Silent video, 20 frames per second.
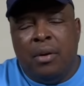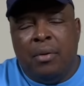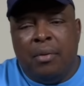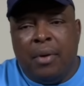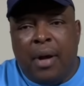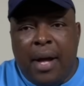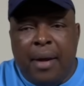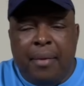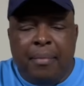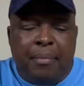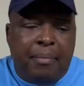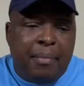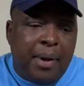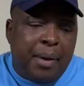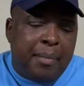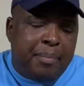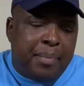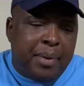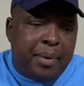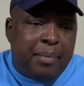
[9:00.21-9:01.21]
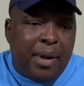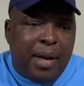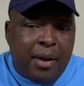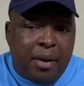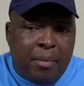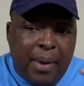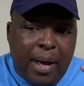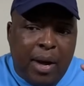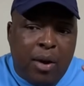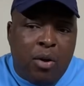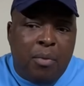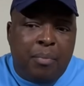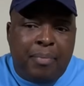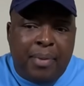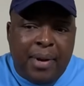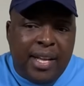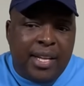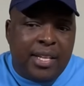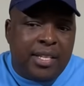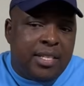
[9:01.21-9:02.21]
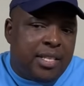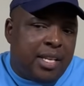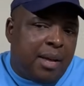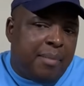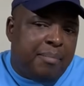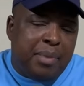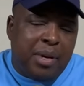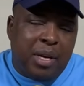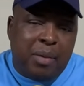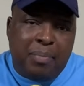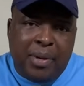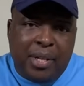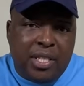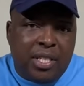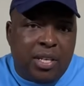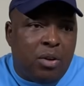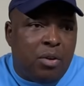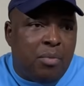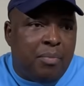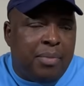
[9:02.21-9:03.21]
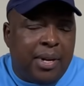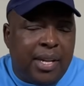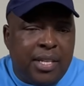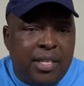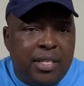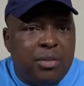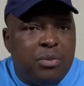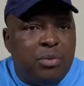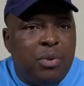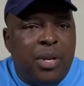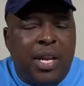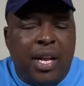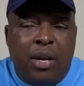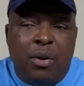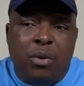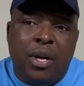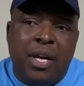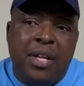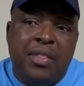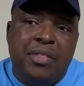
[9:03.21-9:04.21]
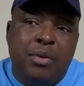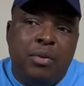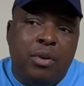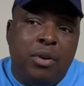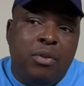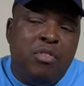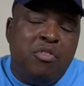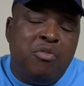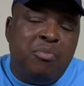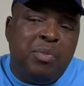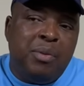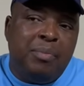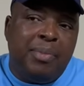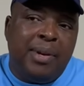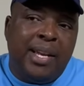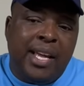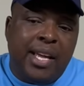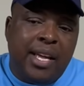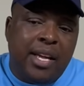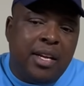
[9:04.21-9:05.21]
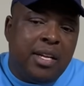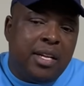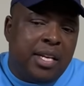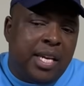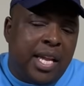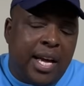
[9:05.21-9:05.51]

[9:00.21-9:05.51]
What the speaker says: My complaints are big picture complaints. When I look at the way we've been playing, like